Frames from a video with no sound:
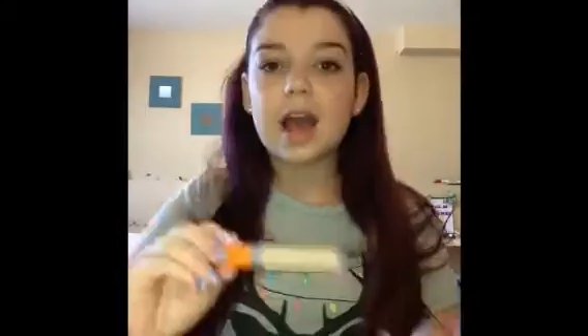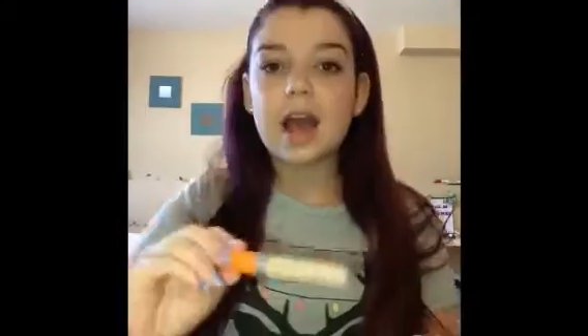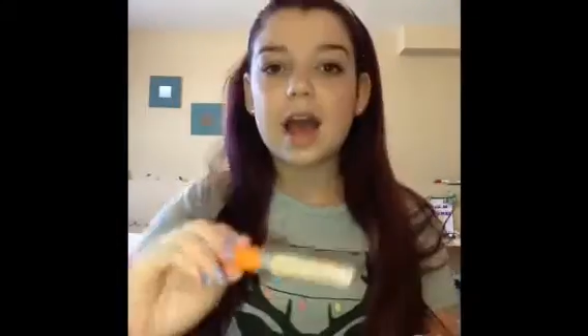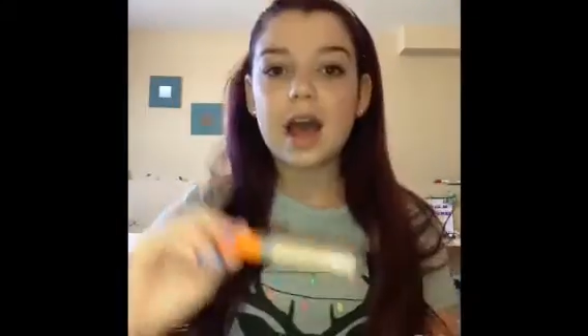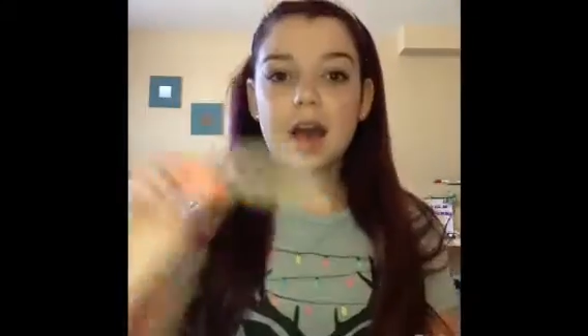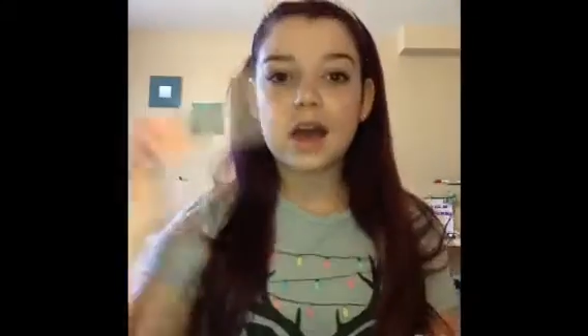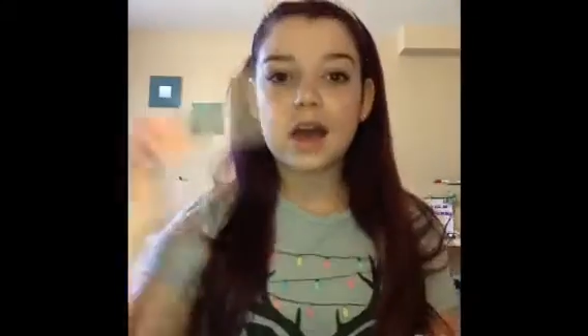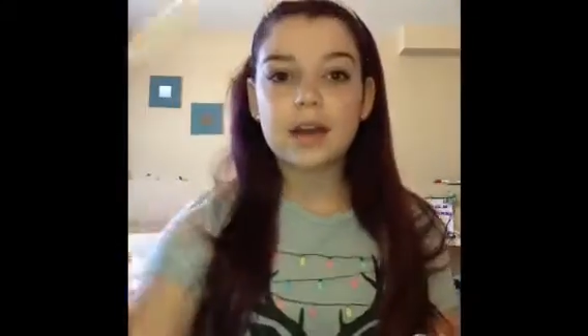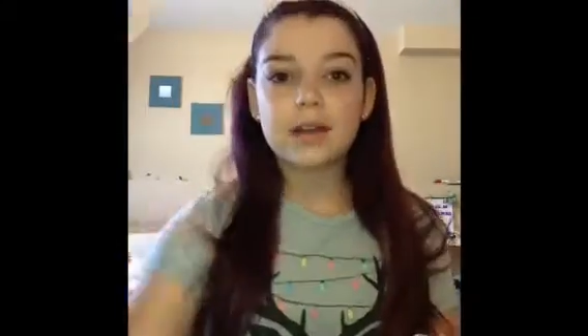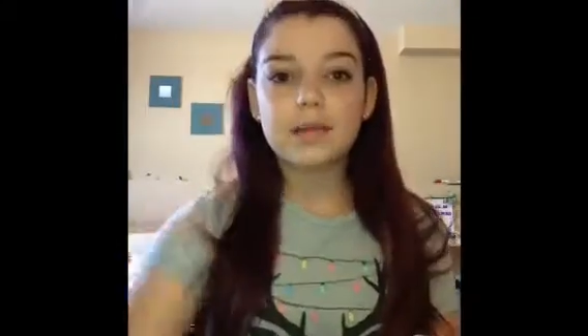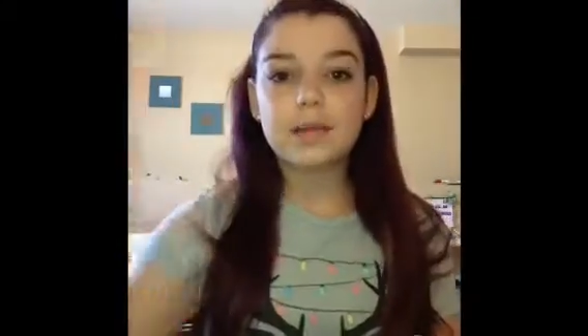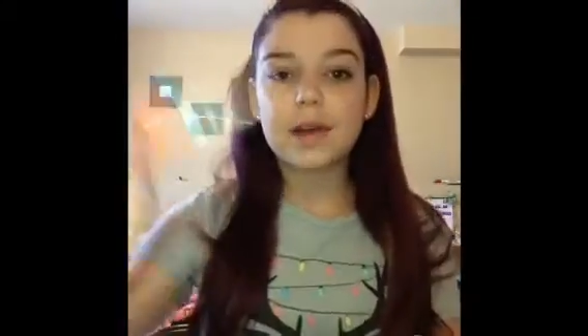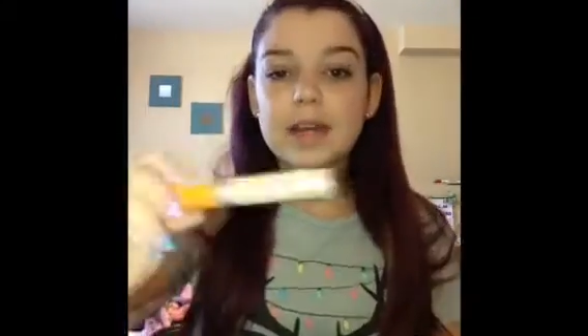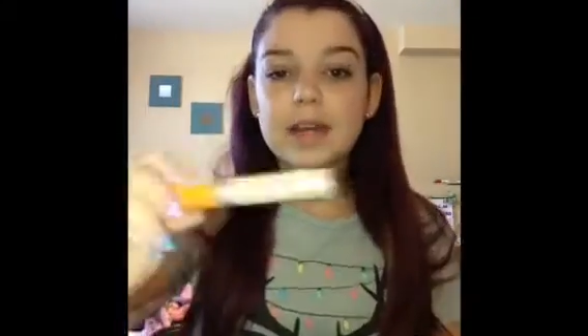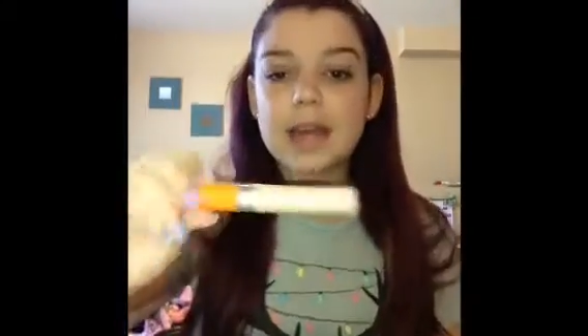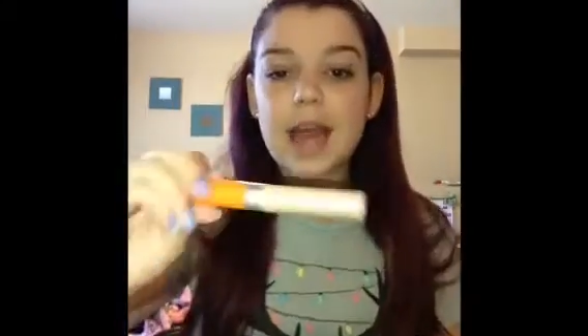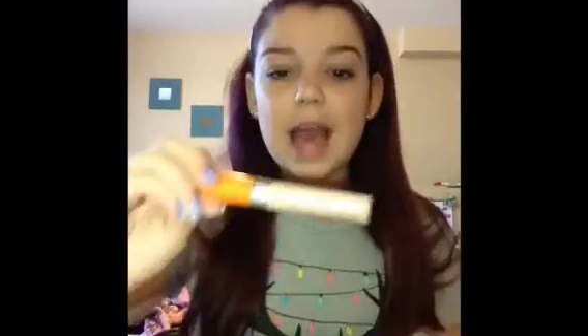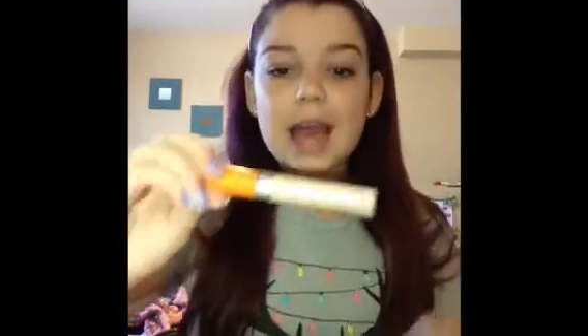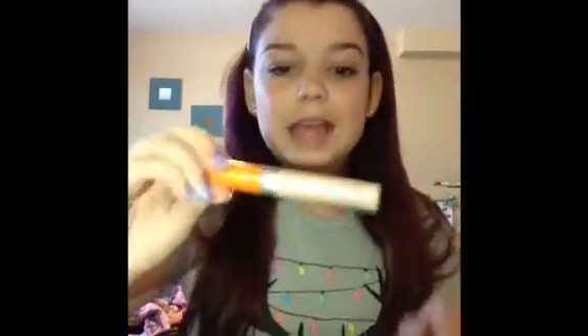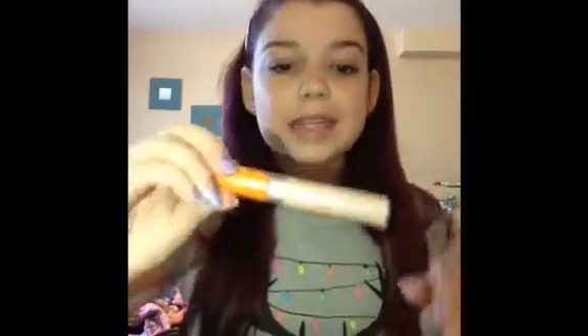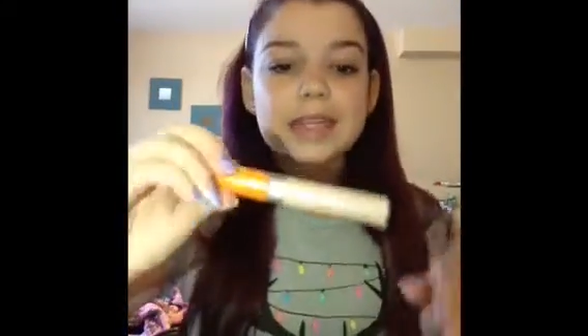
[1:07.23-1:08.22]

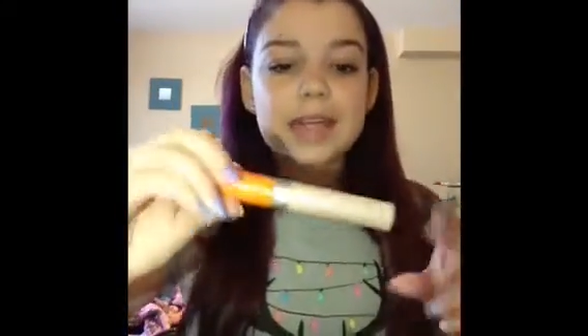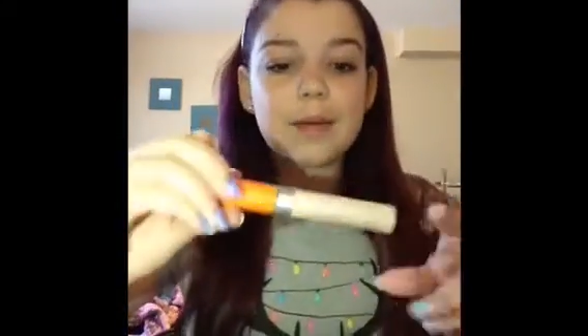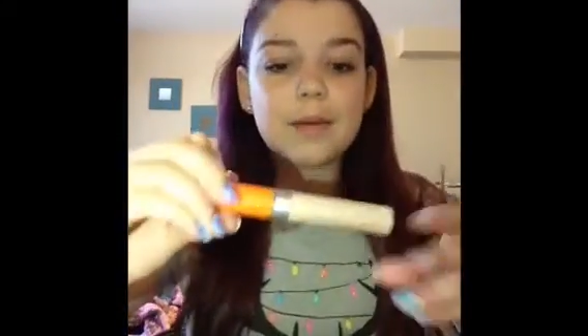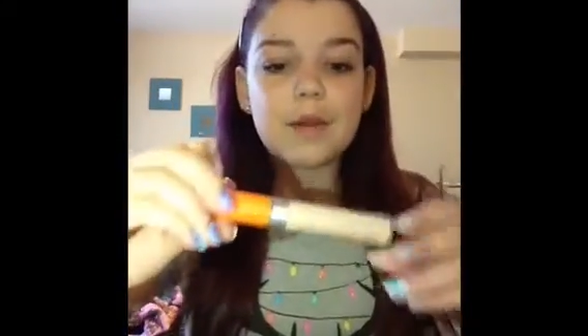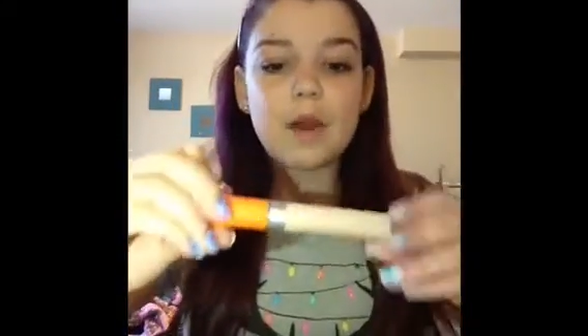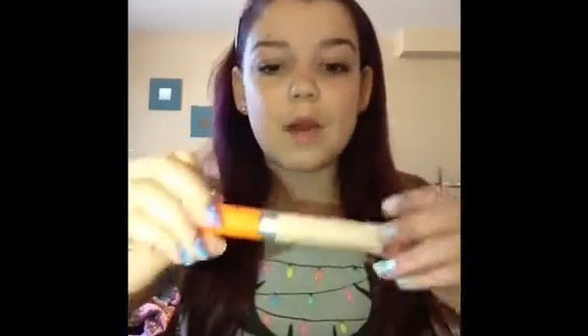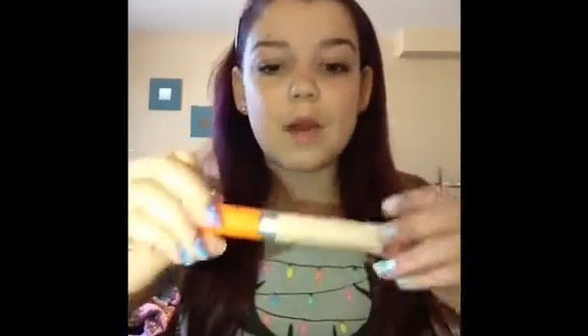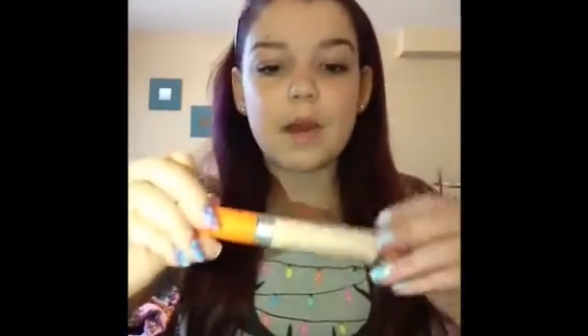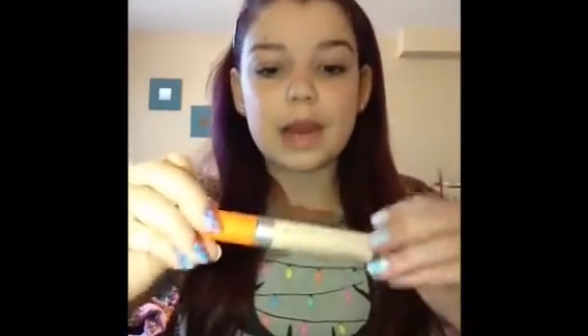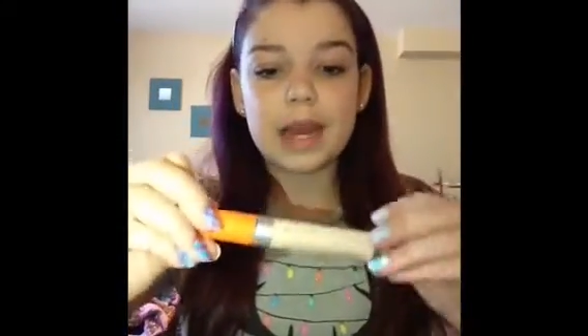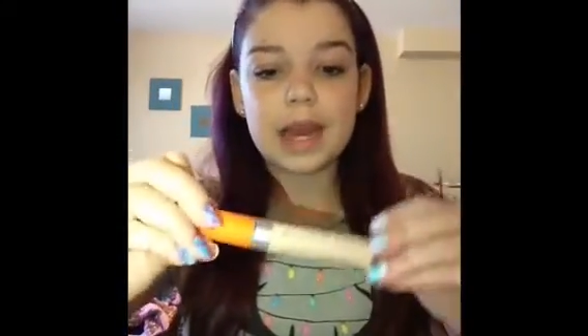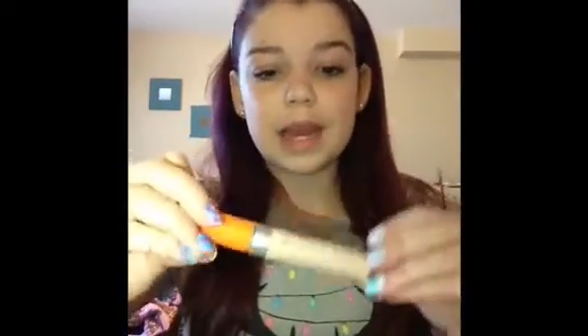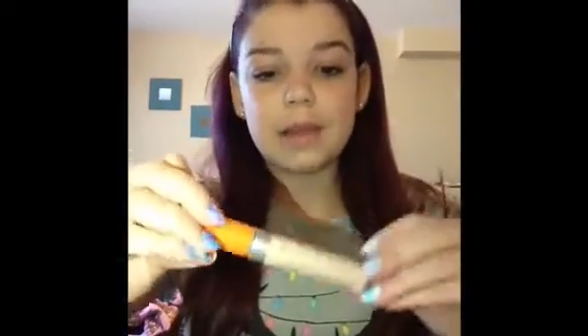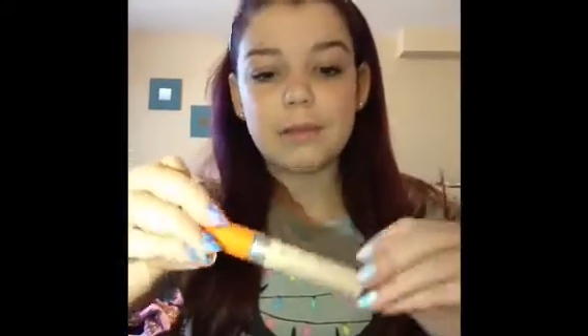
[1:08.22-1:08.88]
Next I'm going